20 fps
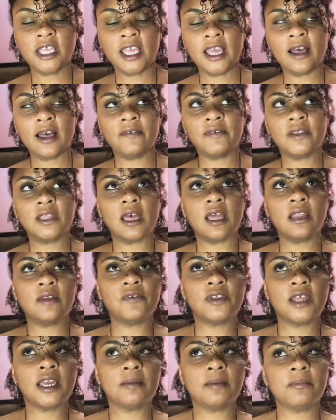have a lot of
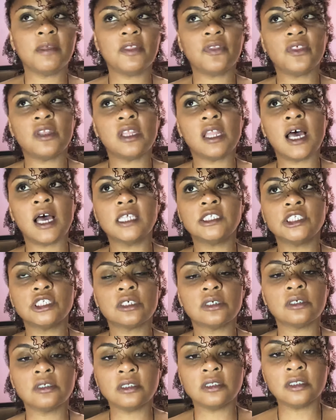like
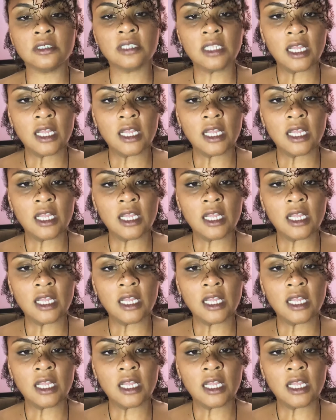mythological